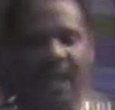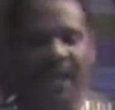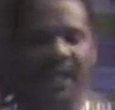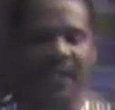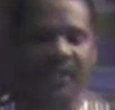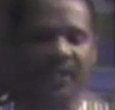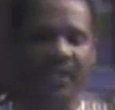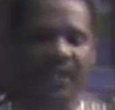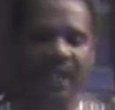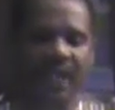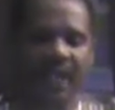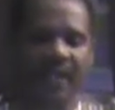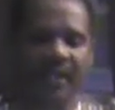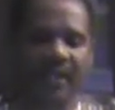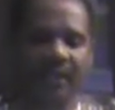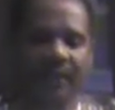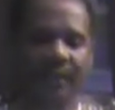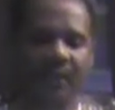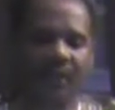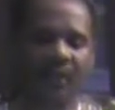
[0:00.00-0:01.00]
education
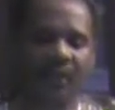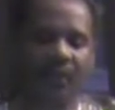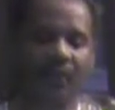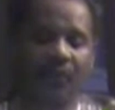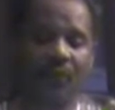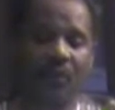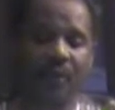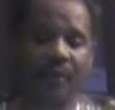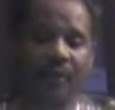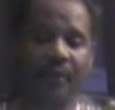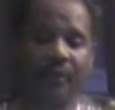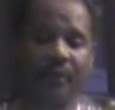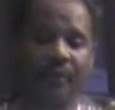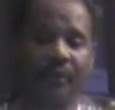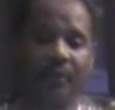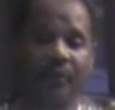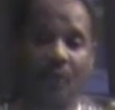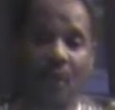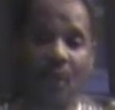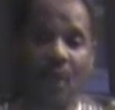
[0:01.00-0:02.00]

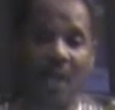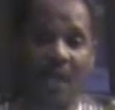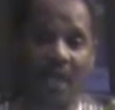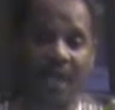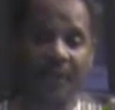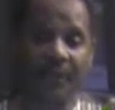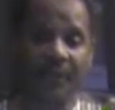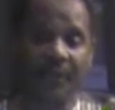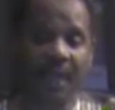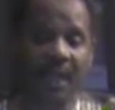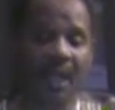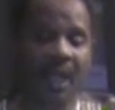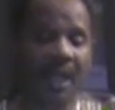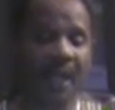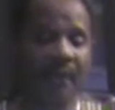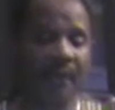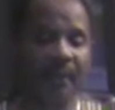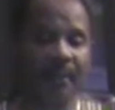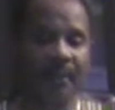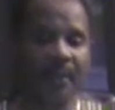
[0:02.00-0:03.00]
for us
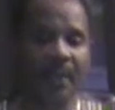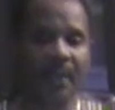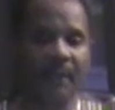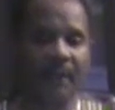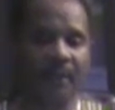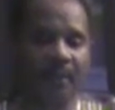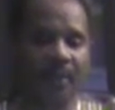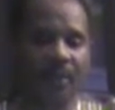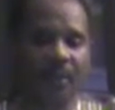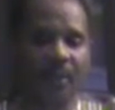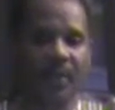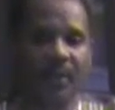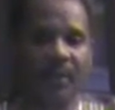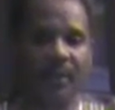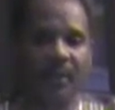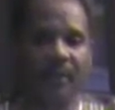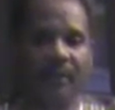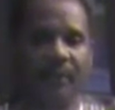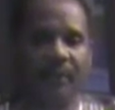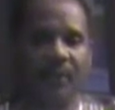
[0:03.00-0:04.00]
from different points of
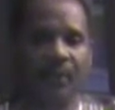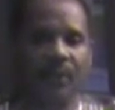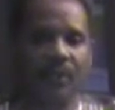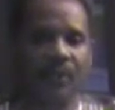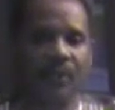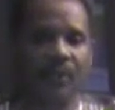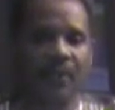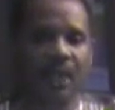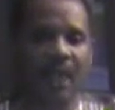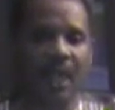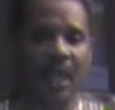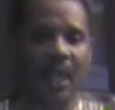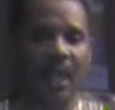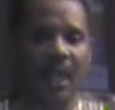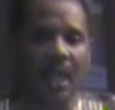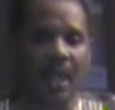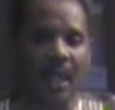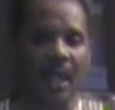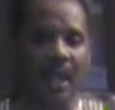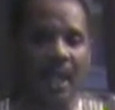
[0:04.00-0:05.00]
views.
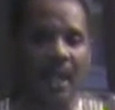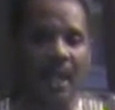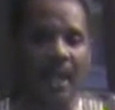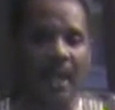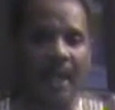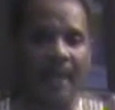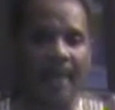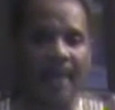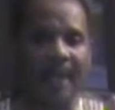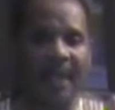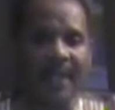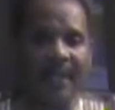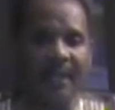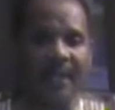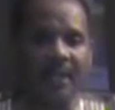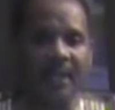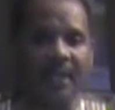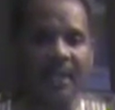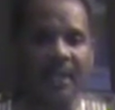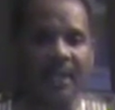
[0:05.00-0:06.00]

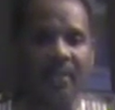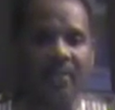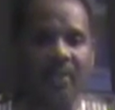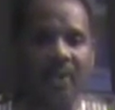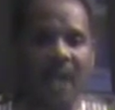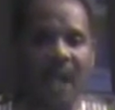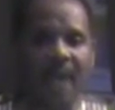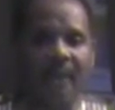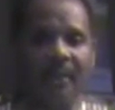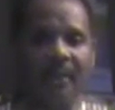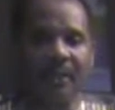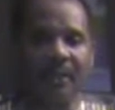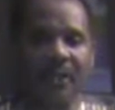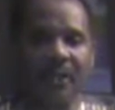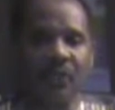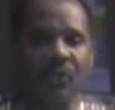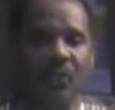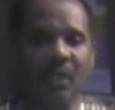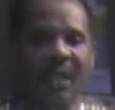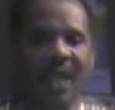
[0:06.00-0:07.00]
Basically, the problem is
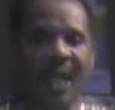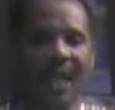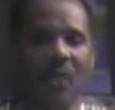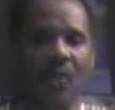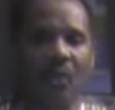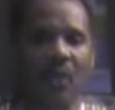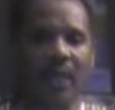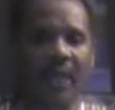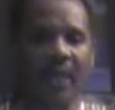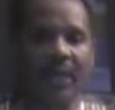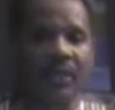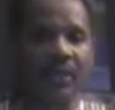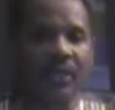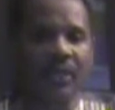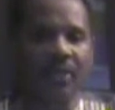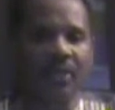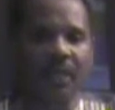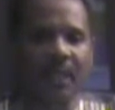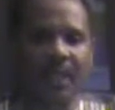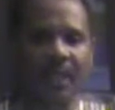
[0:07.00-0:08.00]
we have way too
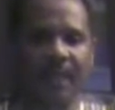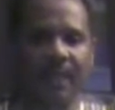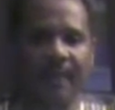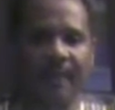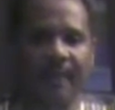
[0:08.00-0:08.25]
many.